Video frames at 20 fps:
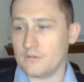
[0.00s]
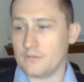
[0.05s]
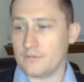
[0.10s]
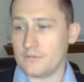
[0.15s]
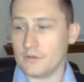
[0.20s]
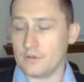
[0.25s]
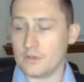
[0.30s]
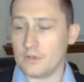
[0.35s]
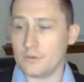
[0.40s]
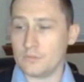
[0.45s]

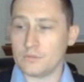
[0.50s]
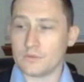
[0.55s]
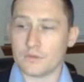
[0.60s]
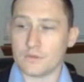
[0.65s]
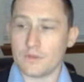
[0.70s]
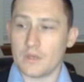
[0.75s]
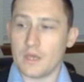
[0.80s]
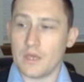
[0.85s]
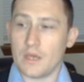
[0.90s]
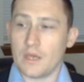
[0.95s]
Footnote
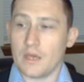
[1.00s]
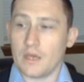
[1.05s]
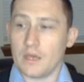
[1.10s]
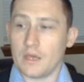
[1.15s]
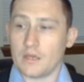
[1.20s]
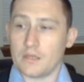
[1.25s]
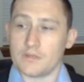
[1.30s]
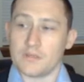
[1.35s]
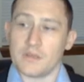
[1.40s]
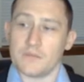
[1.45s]

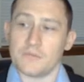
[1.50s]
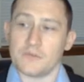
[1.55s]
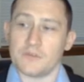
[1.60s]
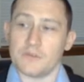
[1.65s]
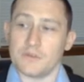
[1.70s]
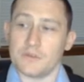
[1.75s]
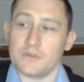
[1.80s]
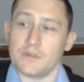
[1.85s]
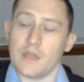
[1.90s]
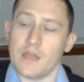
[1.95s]

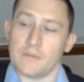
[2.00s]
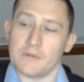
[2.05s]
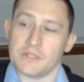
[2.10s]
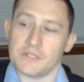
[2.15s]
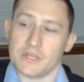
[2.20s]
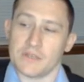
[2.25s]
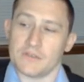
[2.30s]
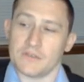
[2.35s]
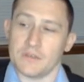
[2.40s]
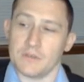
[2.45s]
Attempts to
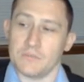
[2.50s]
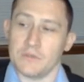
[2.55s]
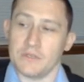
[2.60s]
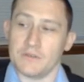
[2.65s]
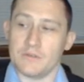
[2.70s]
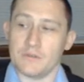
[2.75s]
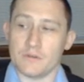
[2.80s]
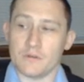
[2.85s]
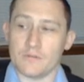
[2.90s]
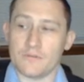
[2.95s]
damage
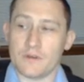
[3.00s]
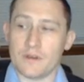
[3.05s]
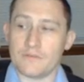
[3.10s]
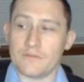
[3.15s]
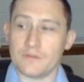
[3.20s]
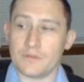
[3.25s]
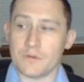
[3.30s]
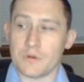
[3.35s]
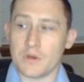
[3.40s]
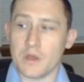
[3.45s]

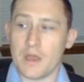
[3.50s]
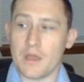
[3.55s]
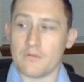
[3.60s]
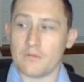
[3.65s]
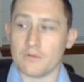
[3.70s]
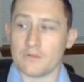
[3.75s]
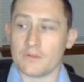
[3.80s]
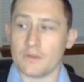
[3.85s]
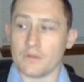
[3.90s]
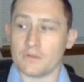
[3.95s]
SCP-050
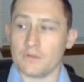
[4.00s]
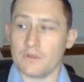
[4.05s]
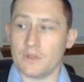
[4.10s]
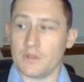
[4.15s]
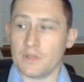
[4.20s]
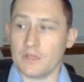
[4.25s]
have resulted